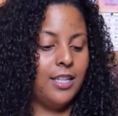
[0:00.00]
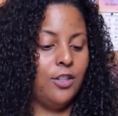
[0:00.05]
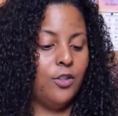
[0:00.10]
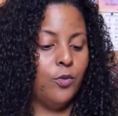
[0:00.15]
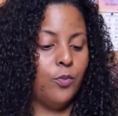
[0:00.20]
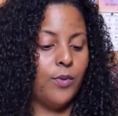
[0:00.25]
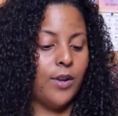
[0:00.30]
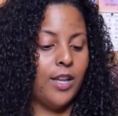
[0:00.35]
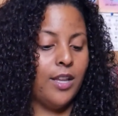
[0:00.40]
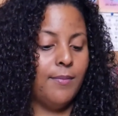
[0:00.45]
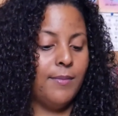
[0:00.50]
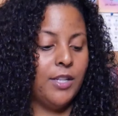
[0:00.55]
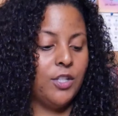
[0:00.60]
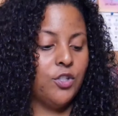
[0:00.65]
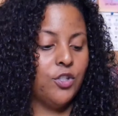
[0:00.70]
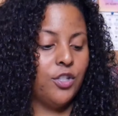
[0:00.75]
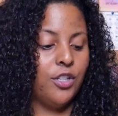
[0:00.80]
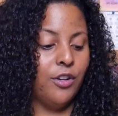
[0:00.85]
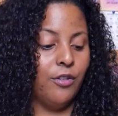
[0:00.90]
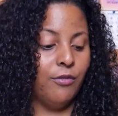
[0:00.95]
Either way, make
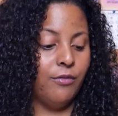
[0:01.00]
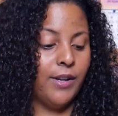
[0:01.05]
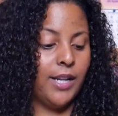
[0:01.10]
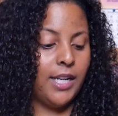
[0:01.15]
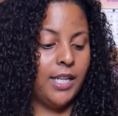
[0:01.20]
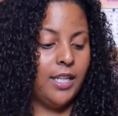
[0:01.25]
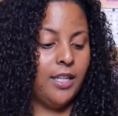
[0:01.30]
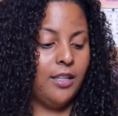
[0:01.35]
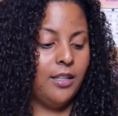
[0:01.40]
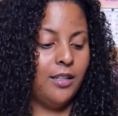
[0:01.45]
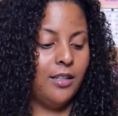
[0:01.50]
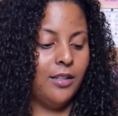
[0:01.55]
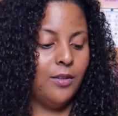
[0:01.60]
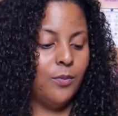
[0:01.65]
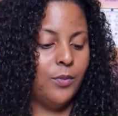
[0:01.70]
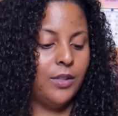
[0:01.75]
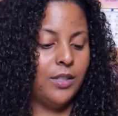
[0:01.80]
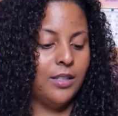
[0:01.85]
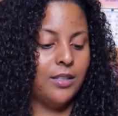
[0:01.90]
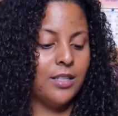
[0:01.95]
sure you're ready
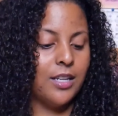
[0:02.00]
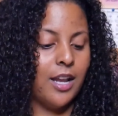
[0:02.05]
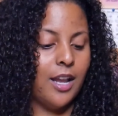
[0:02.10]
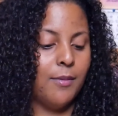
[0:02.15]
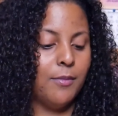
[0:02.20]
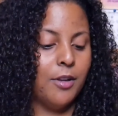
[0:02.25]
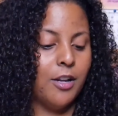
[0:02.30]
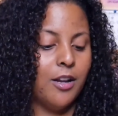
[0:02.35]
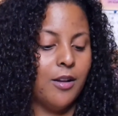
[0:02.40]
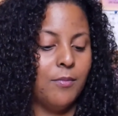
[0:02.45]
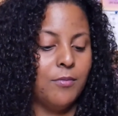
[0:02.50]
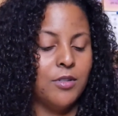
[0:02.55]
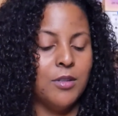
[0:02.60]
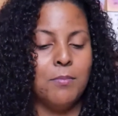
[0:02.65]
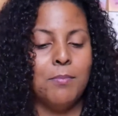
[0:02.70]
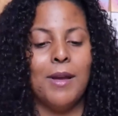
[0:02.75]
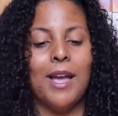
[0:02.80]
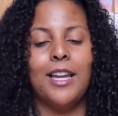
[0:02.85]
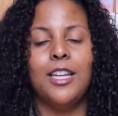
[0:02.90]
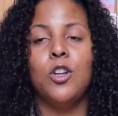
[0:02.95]
when the time comes,
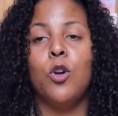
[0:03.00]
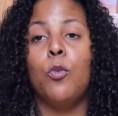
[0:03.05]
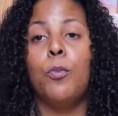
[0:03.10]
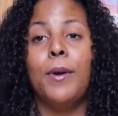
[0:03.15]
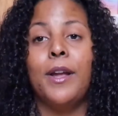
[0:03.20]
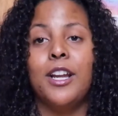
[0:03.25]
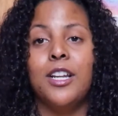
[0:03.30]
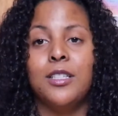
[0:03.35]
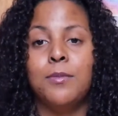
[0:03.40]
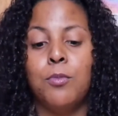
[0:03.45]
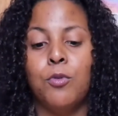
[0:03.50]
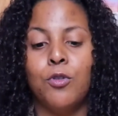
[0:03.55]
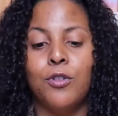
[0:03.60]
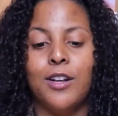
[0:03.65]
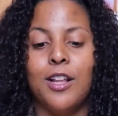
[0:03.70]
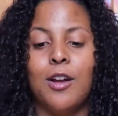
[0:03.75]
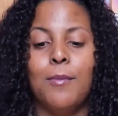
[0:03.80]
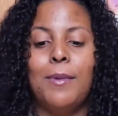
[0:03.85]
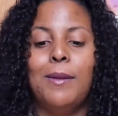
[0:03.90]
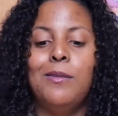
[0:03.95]
and pack your
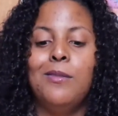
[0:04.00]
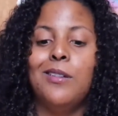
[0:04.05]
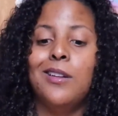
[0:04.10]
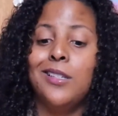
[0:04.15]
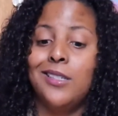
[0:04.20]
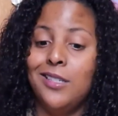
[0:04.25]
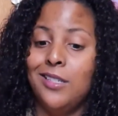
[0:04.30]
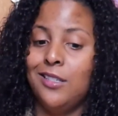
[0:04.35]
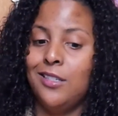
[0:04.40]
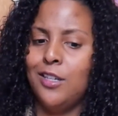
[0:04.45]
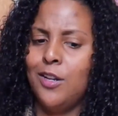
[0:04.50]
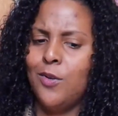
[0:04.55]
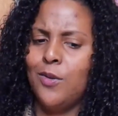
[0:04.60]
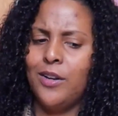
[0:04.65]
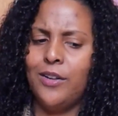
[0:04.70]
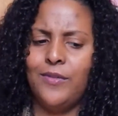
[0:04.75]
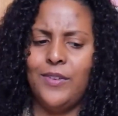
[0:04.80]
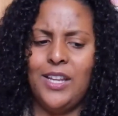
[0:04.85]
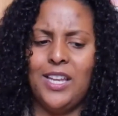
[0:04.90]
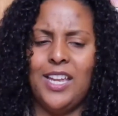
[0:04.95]
passport now. Maybe you guys need to go
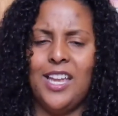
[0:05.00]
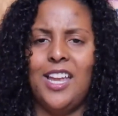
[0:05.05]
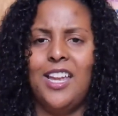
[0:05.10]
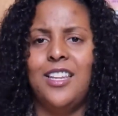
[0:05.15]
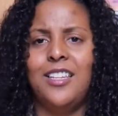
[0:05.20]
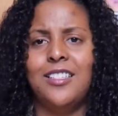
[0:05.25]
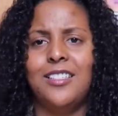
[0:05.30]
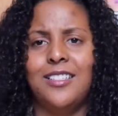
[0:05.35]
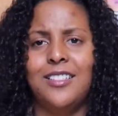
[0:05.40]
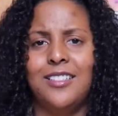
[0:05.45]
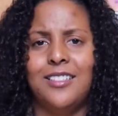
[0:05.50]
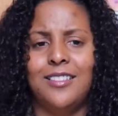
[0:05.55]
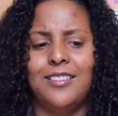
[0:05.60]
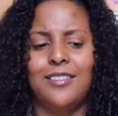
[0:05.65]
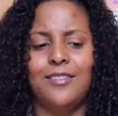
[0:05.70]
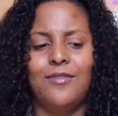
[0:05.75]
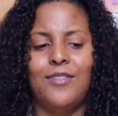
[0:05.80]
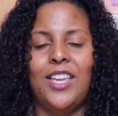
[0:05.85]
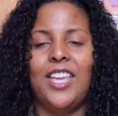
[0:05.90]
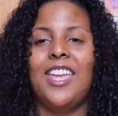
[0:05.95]
on a
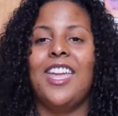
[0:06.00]
vacation,